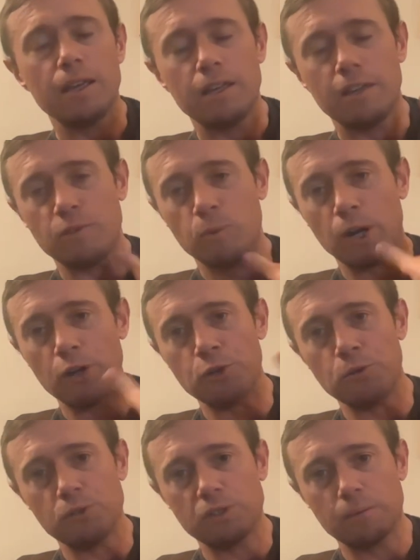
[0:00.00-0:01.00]
If you want to
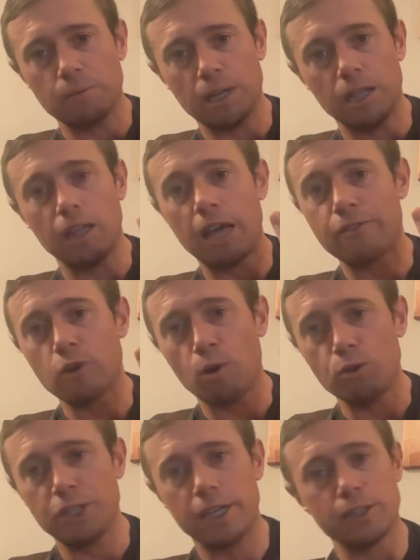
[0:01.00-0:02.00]
do some life
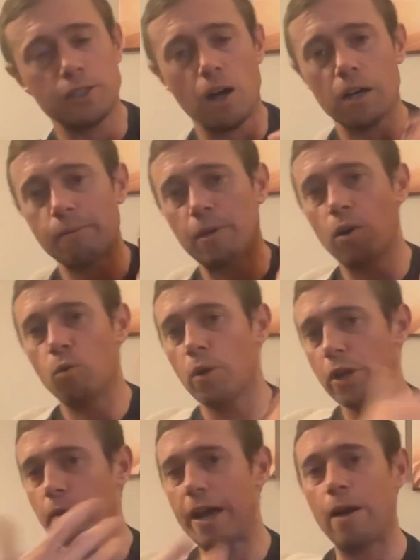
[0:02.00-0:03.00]
coaching and talk about where
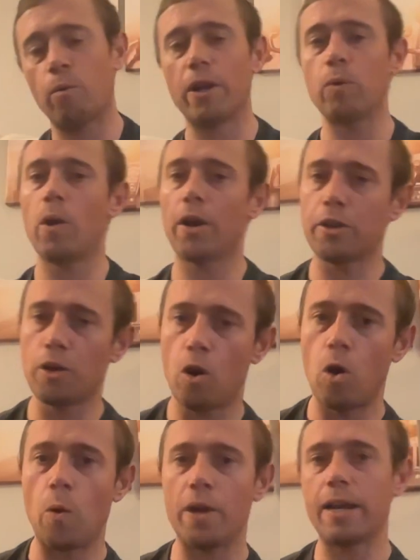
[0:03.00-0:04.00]
you're at, where you want to
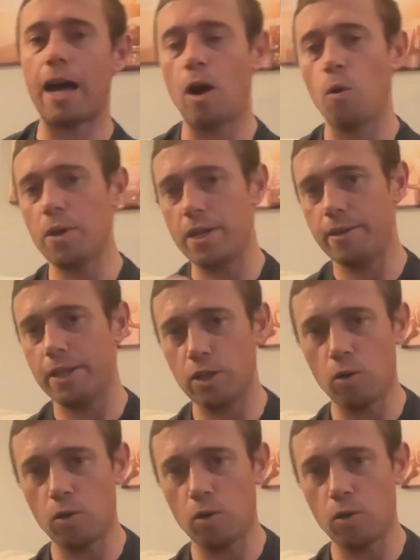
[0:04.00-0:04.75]
go, and how we,